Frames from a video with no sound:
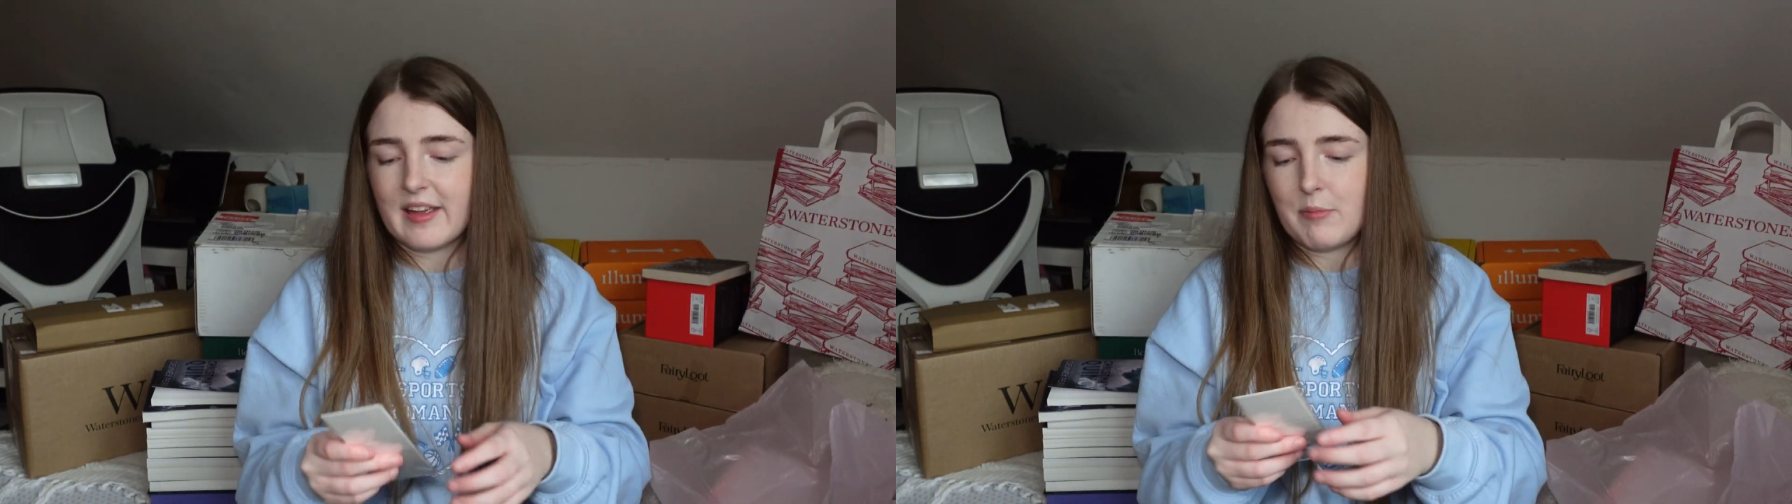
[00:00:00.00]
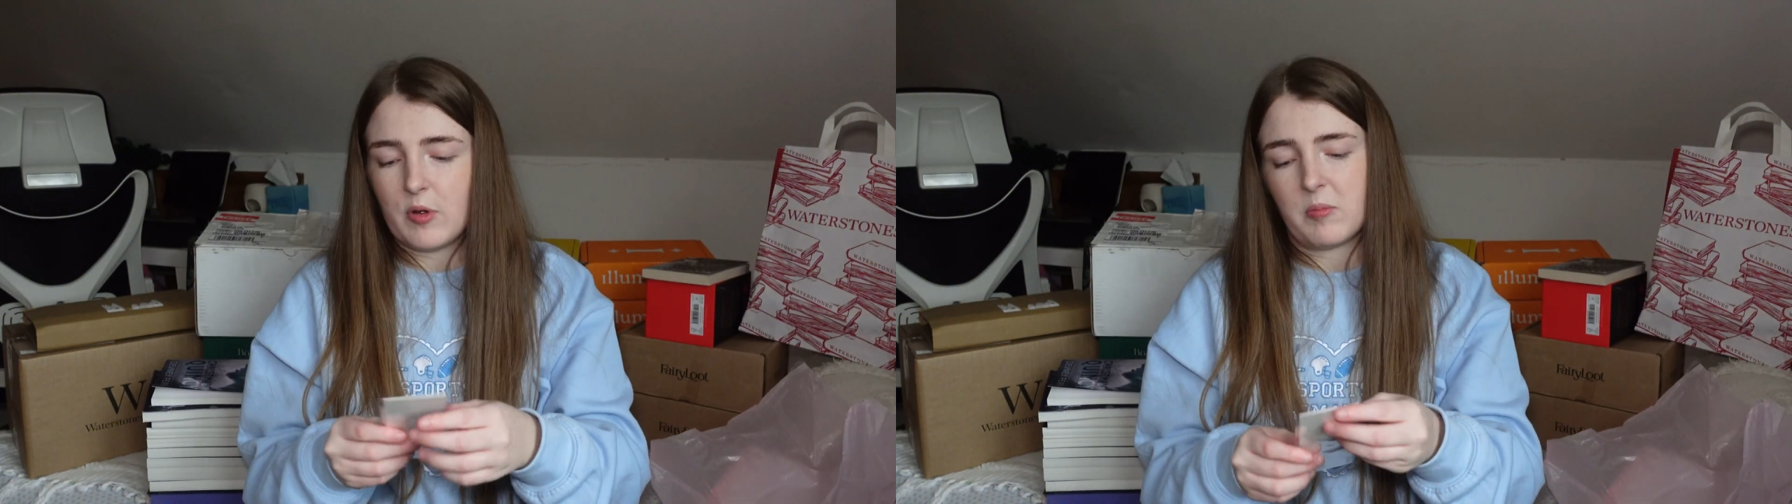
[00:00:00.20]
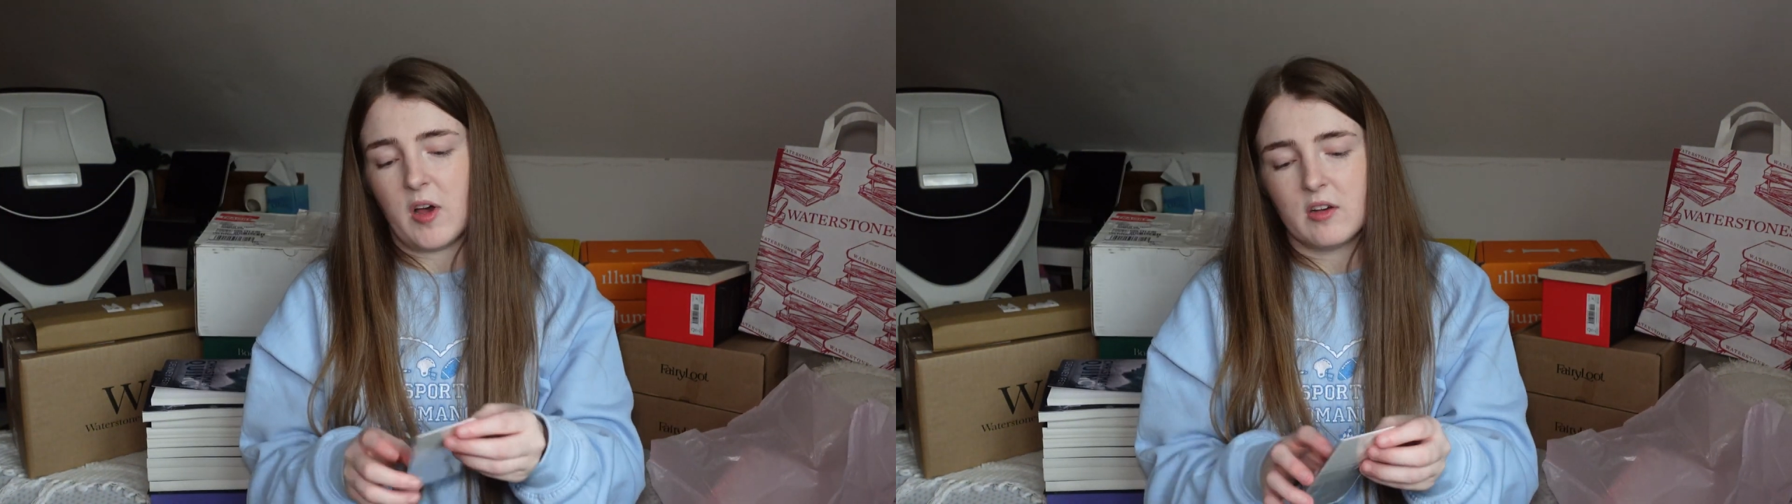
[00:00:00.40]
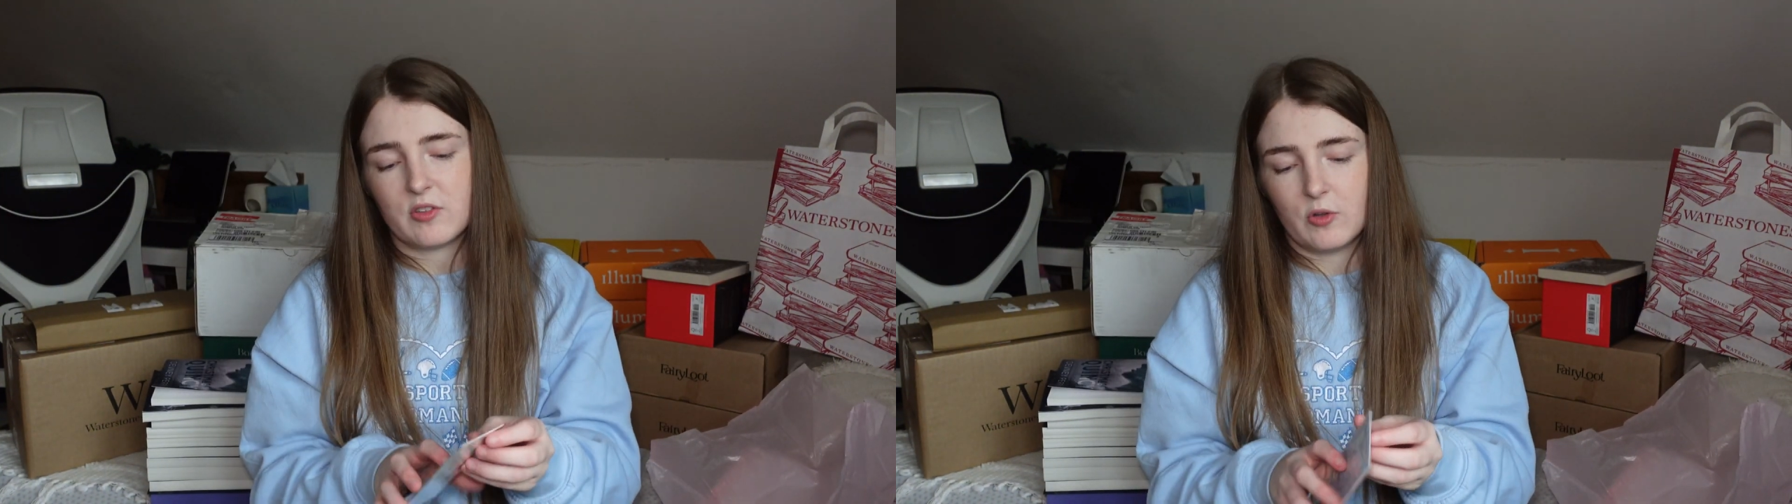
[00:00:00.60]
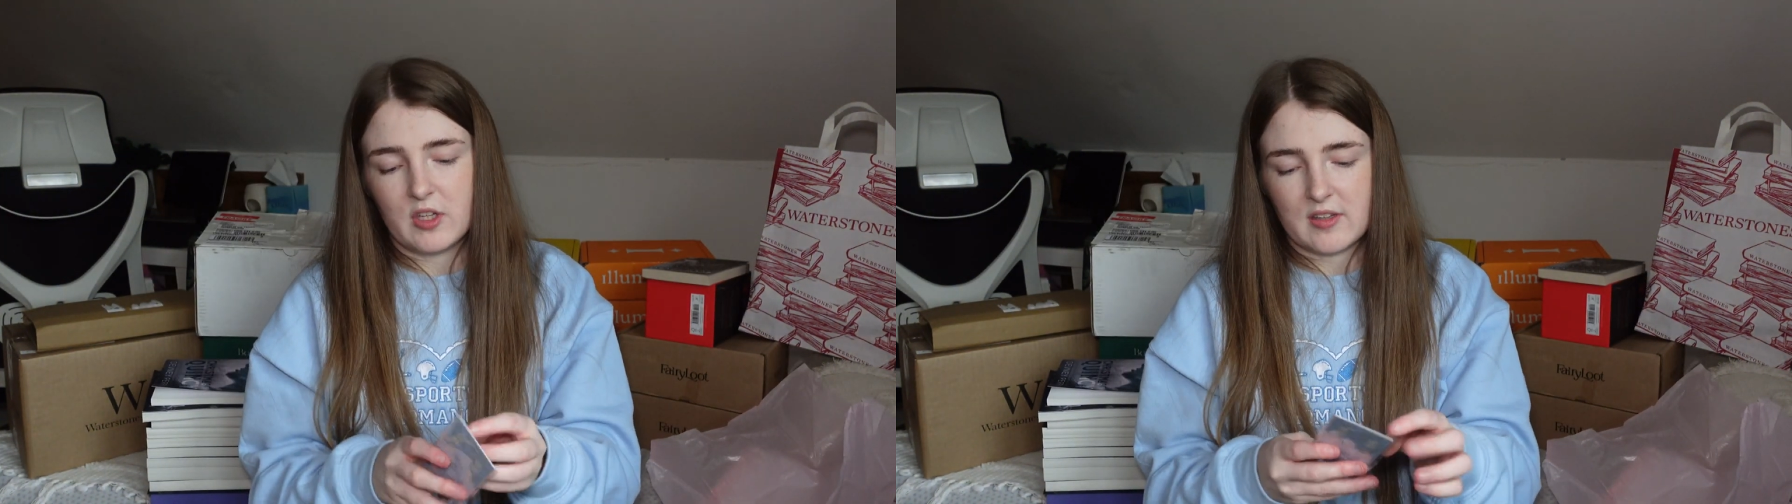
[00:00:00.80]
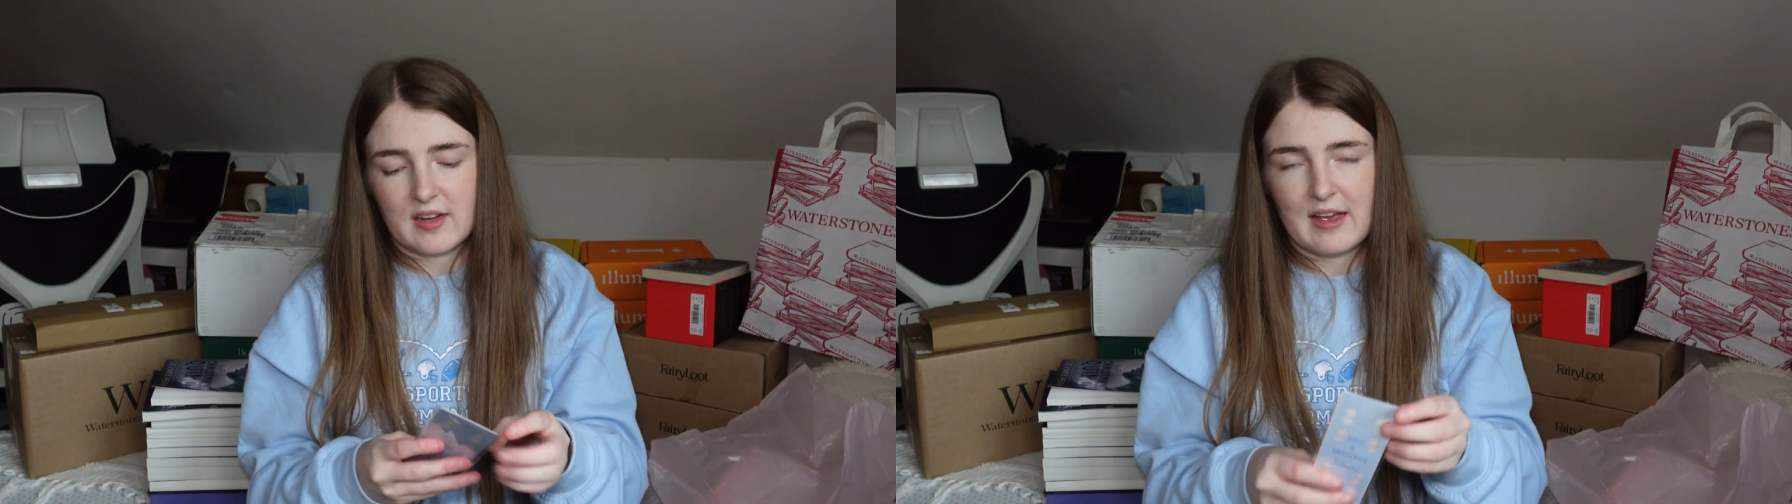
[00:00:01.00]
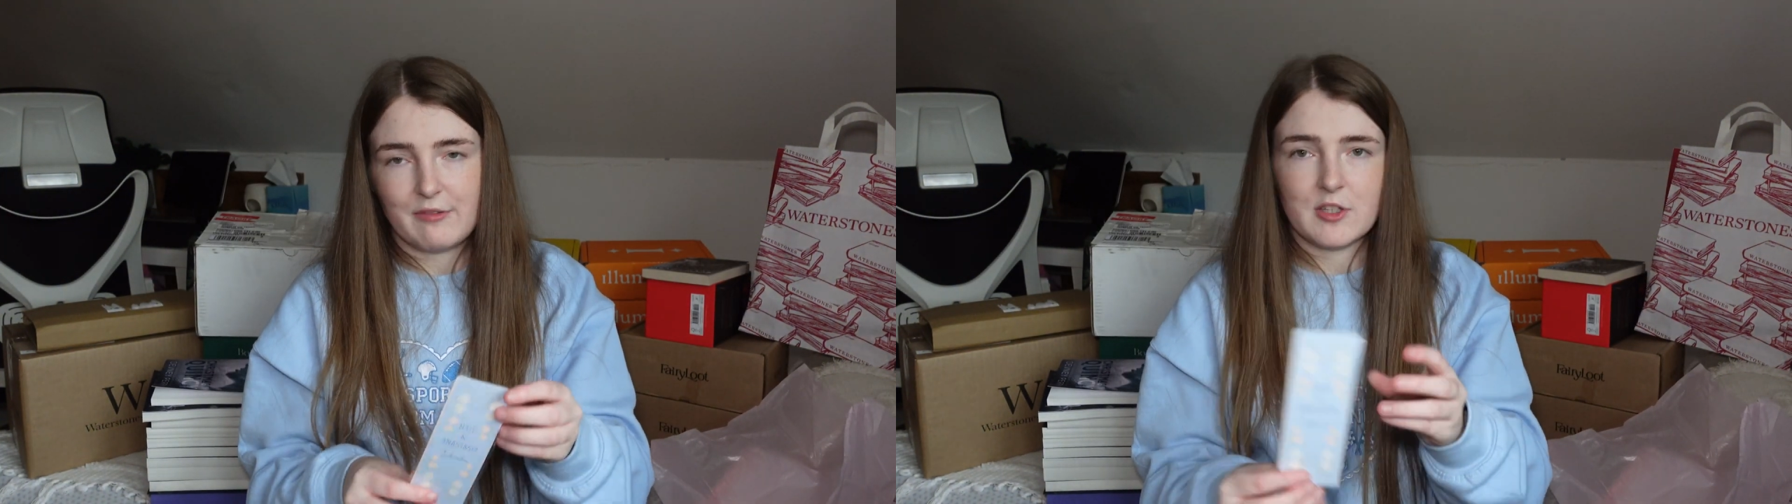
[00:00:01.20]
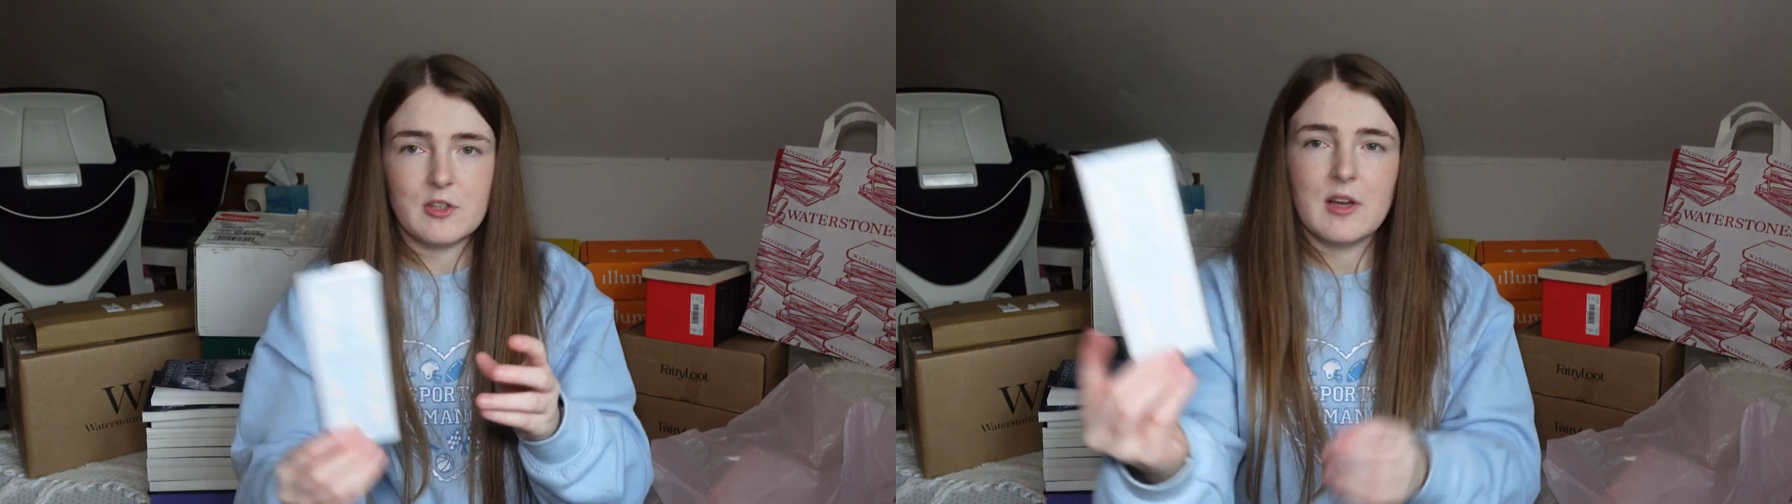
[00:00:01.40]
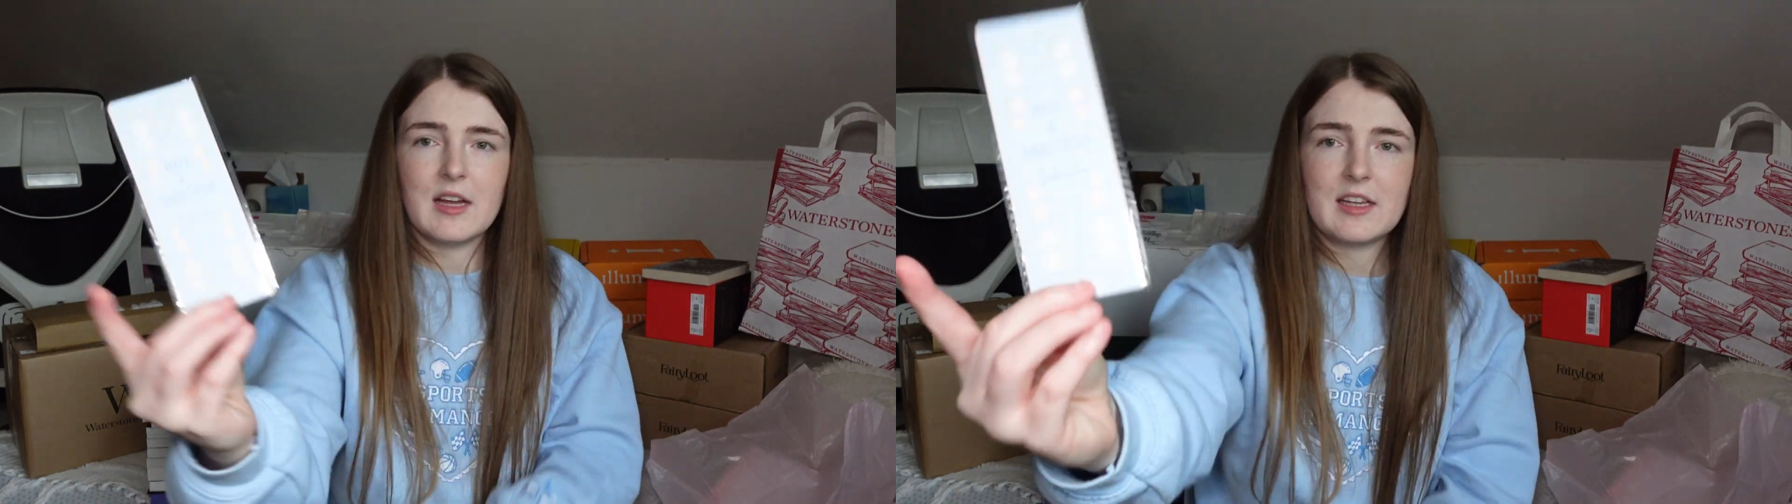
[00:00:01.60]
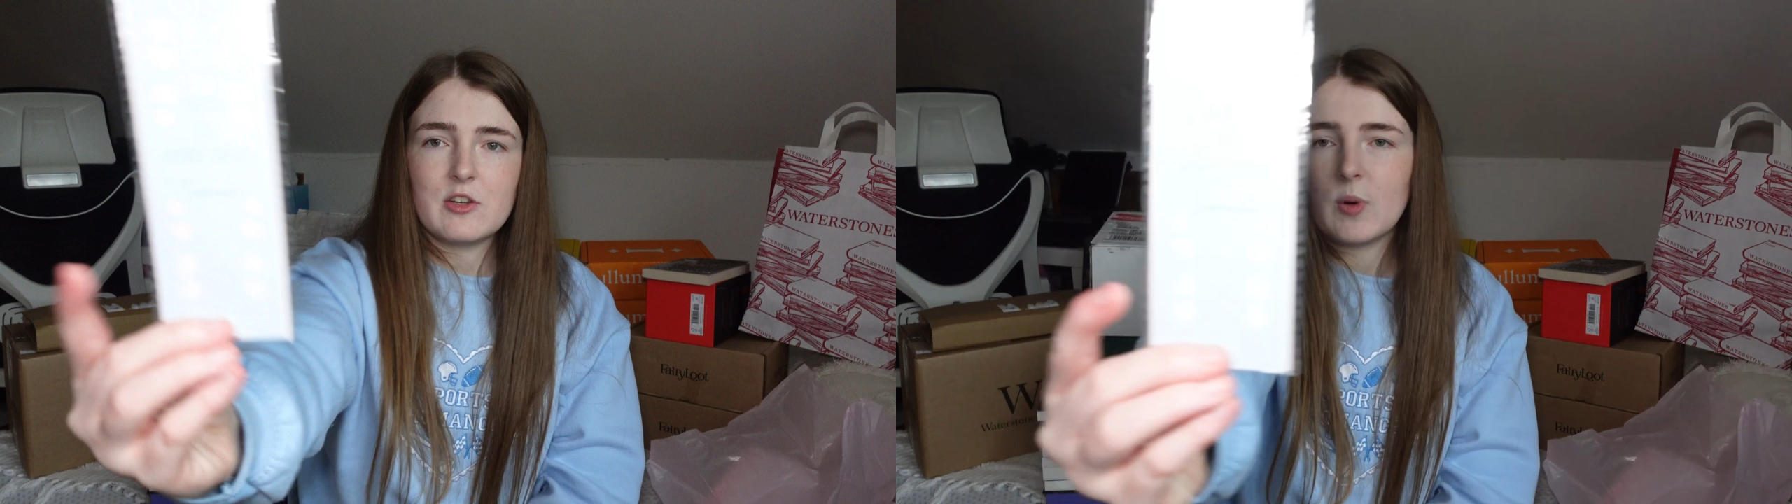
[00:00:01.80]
get bookmarks or you don't have to, and each